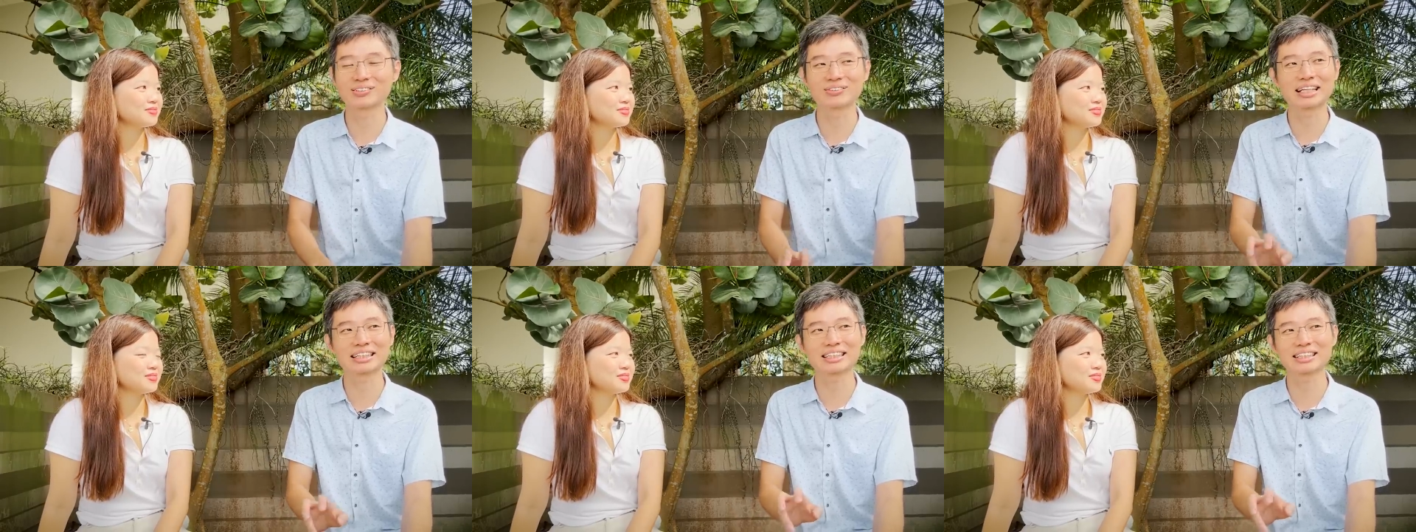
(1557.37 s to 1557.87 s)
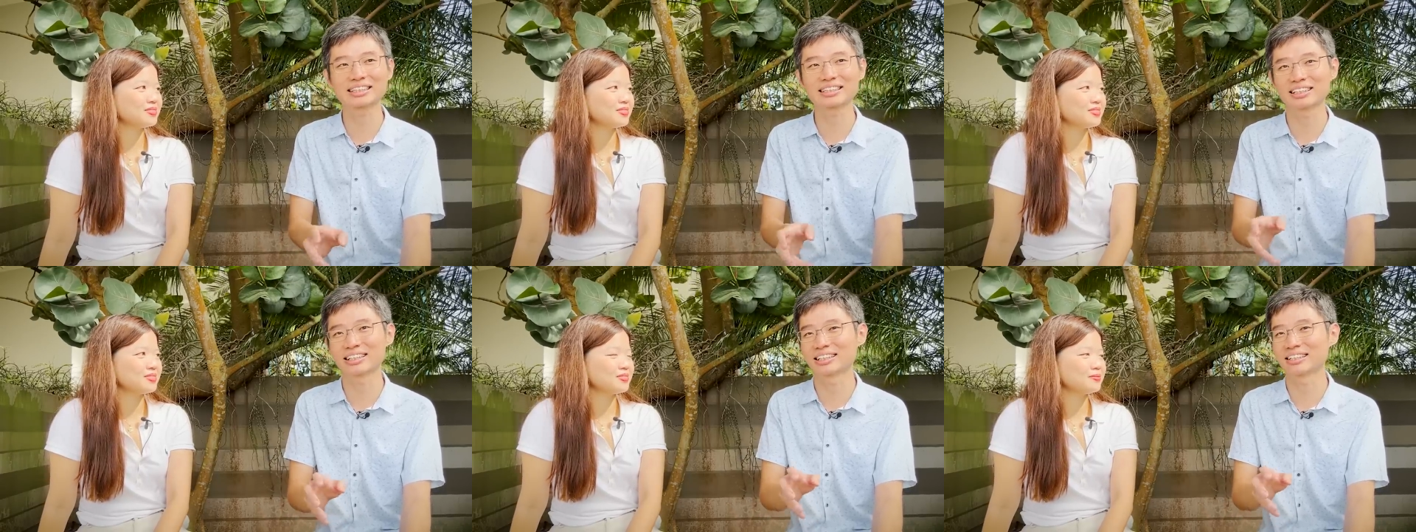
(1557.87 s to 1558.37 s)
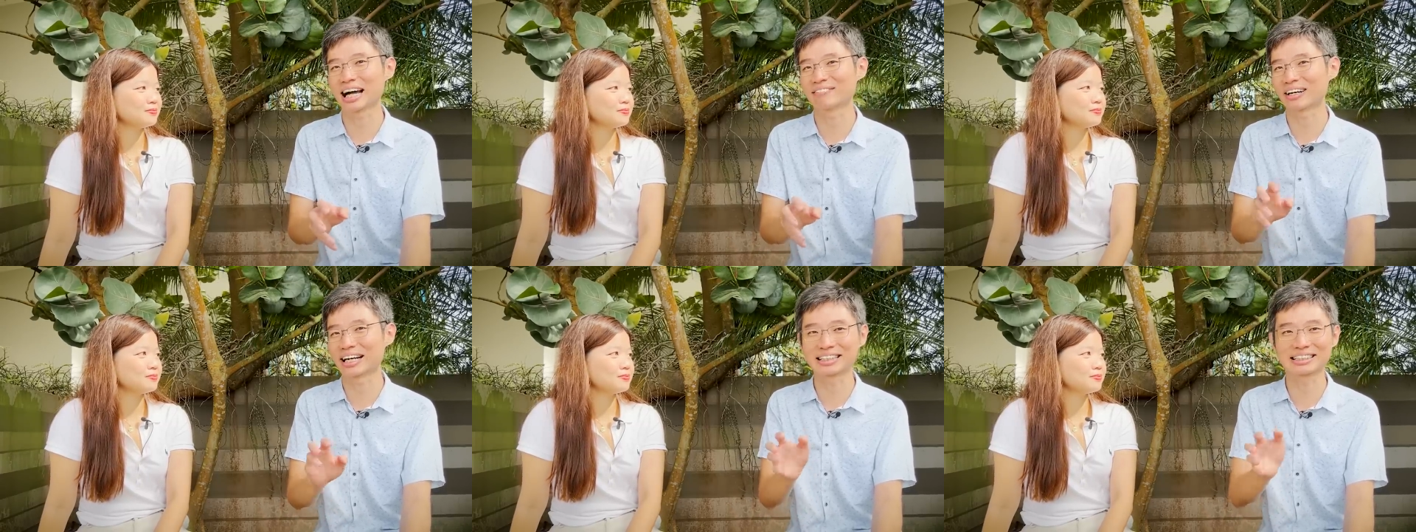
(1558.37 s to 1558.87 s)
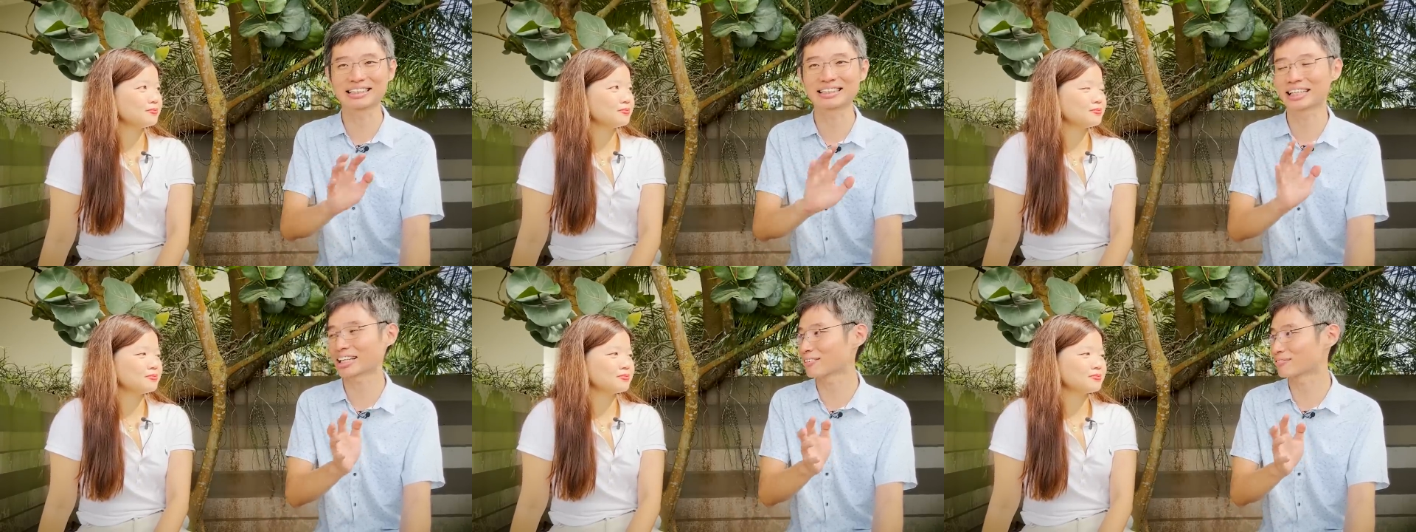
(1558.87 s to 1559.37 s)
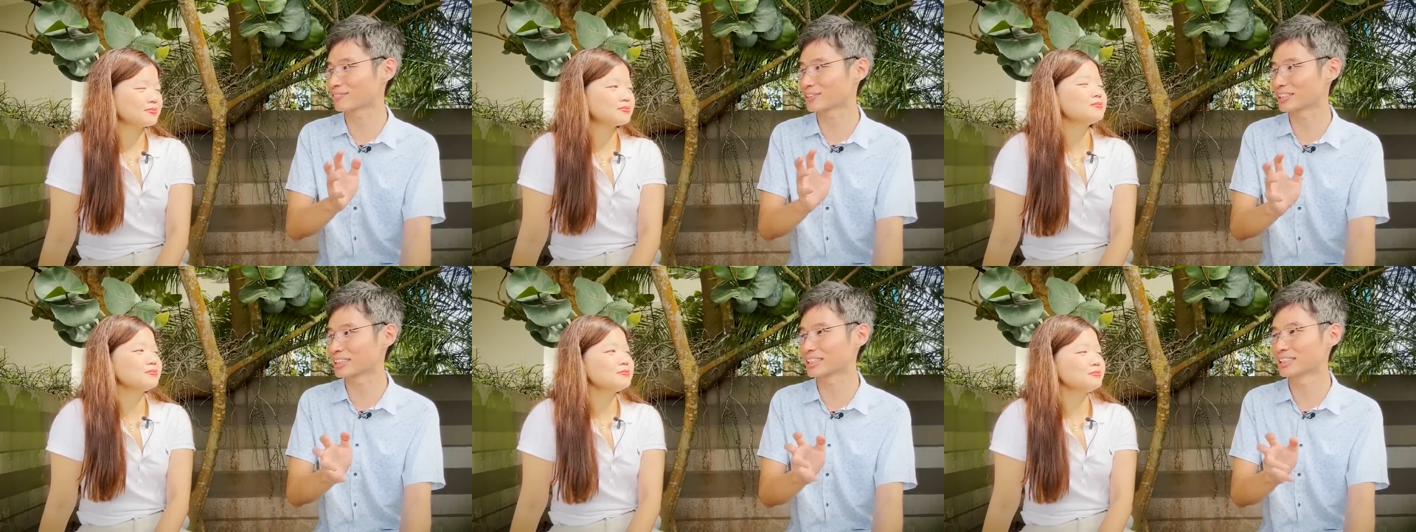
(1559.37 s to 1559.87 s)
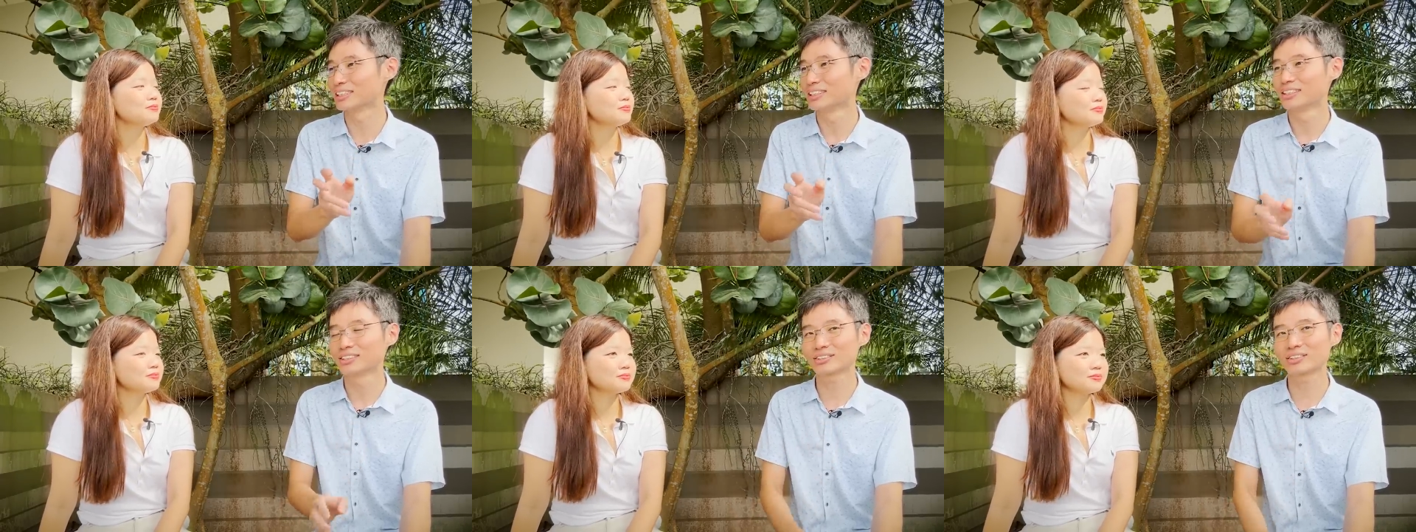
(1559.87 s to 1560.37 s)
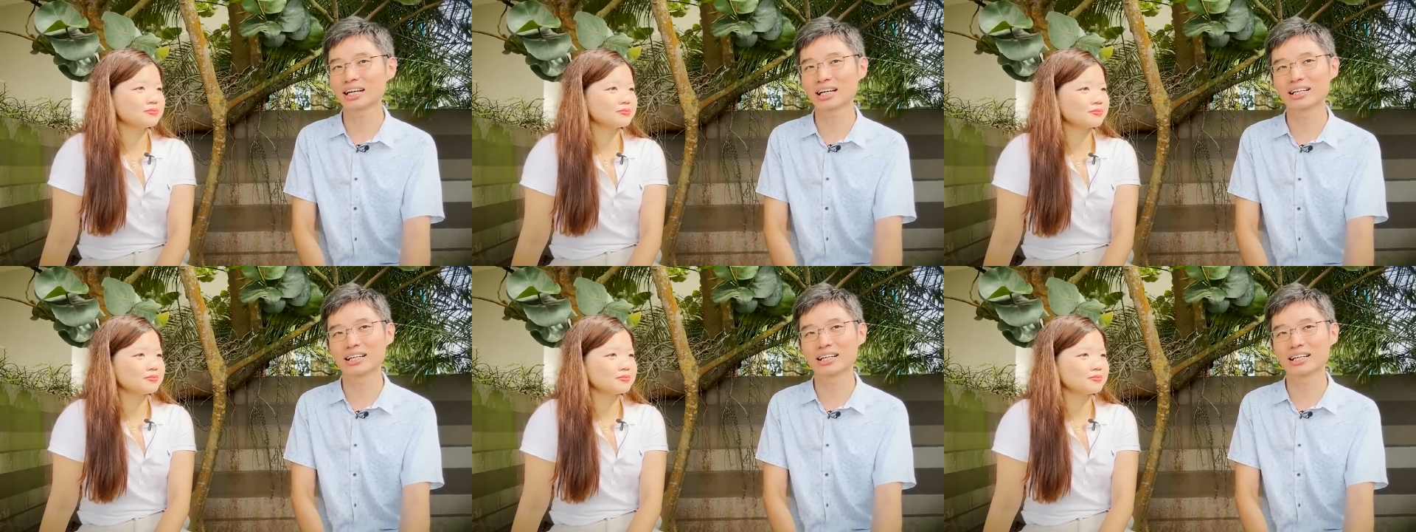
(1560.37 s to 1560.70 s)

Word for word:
Speaker 1: Do they think uh, I'm ugly? That kind of feeling. Mm. So,